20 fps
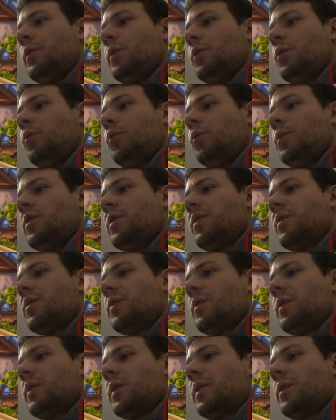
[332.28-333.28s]
boost is
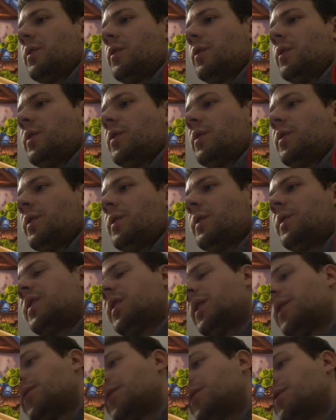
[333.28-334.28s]
not that good.
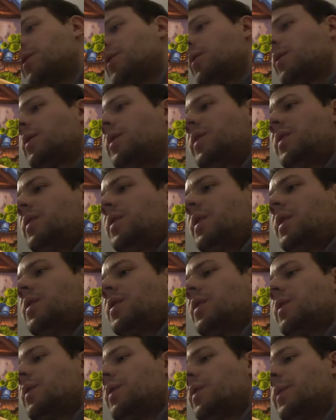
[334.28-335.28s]
Siphon Soul is
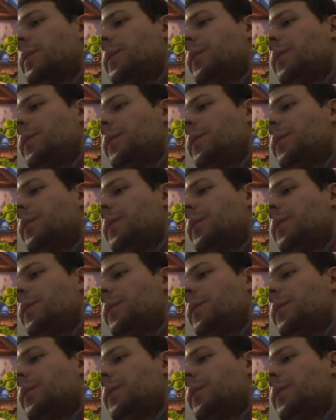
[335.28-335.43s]
decent.